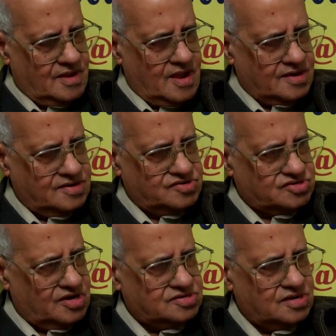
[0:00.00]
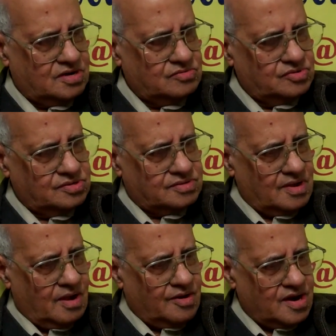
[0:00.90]
had a discussion with
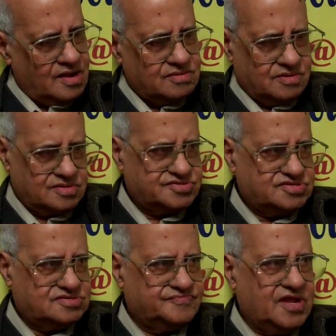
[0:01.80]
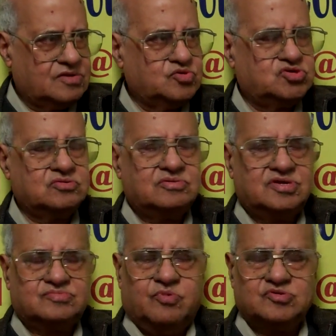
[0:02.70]
our uncles that we should
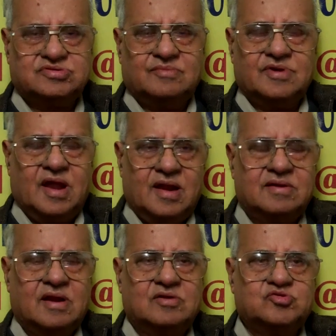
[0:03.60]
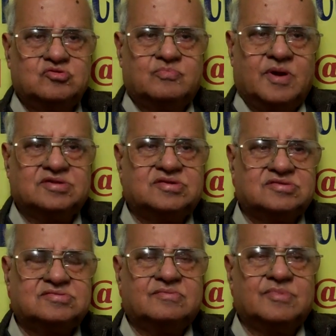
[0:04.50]
dispose some land and we should
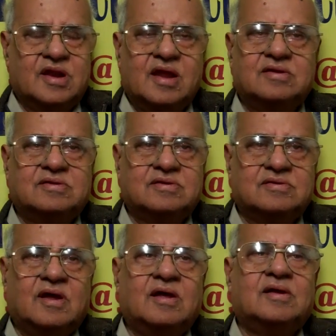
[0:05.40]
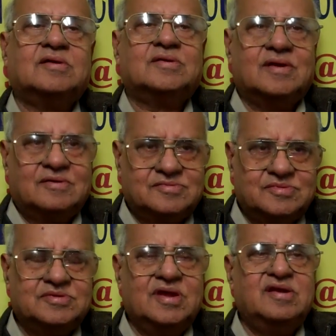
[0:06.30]
purchase some land in
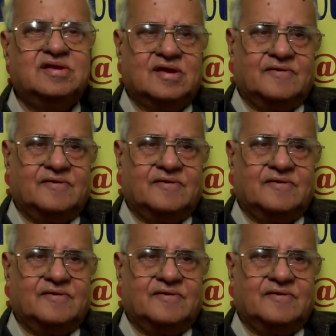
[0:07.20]
India.